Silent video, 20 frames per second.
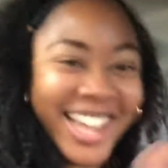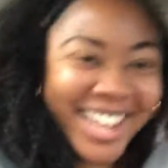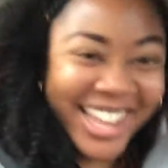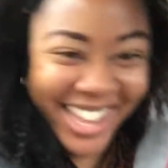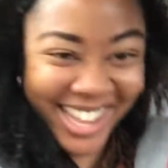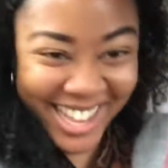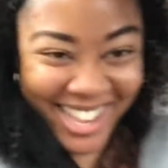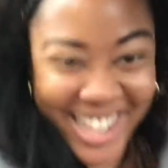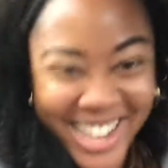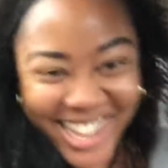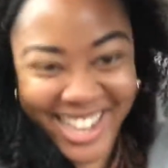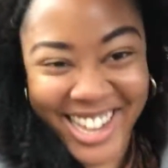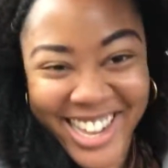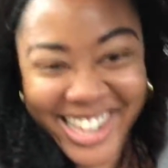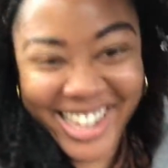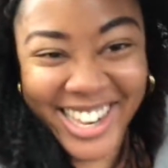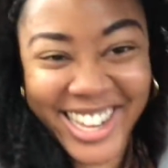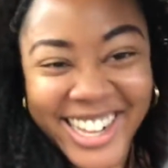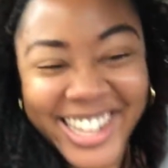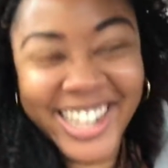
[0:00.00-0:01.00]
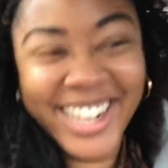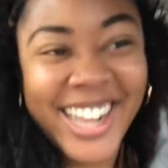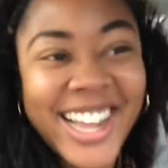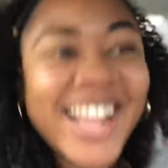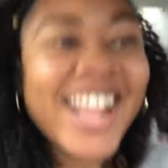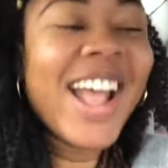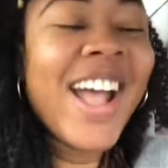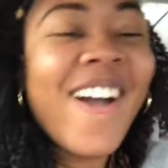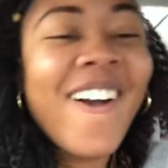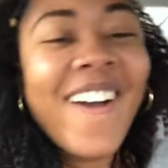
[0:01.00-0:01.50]
told you stop doing that.
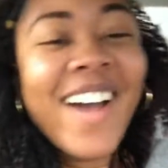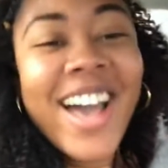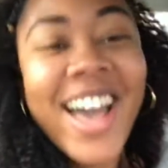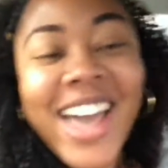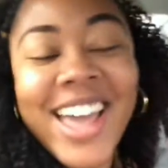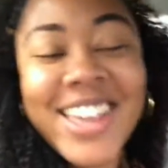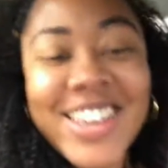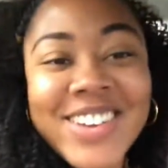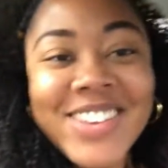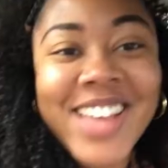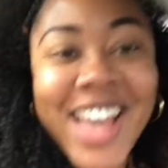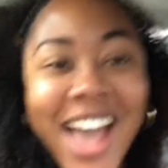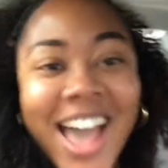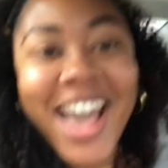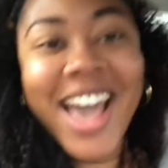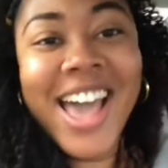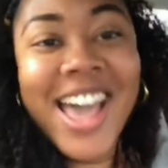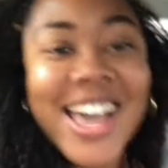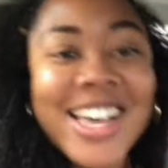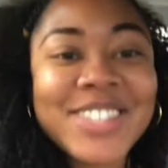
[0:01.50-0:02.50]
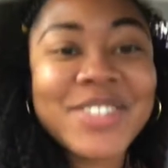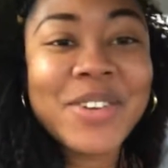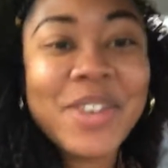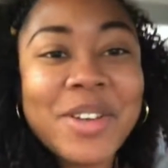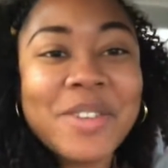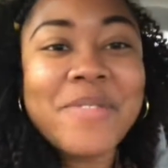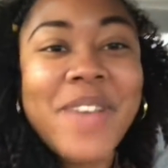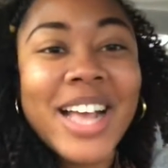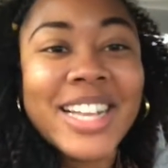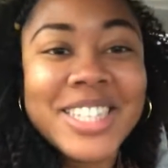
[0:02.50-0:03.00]
Hi you guys,
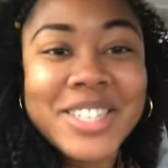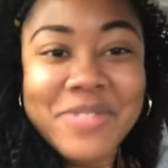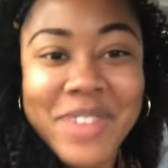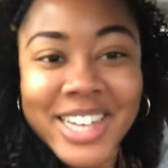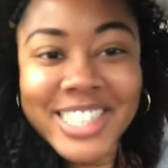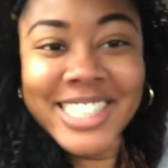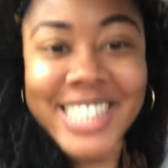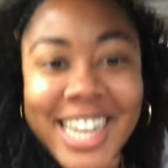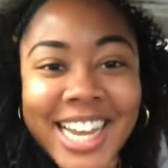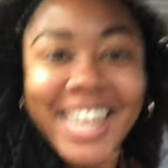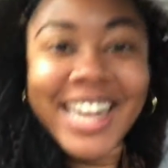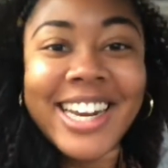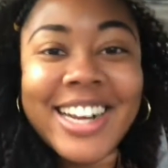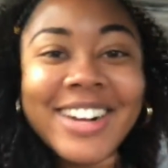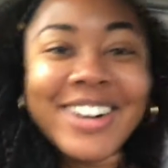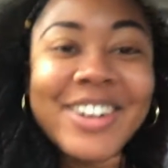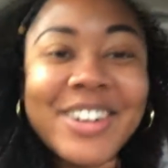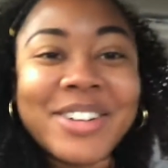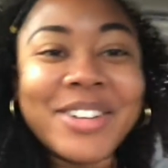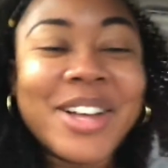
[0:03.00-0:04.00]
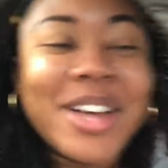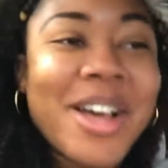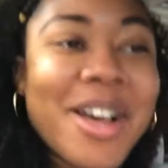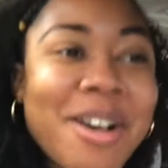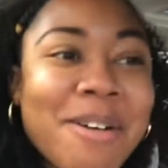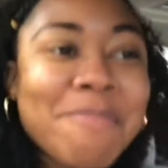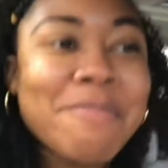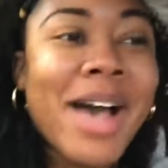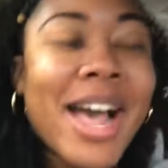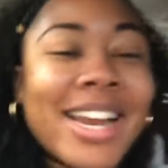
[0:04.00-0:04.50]
welcome back to my channel.
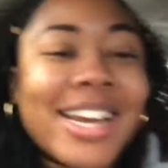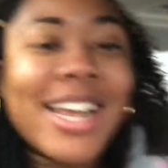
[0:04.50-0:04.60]
My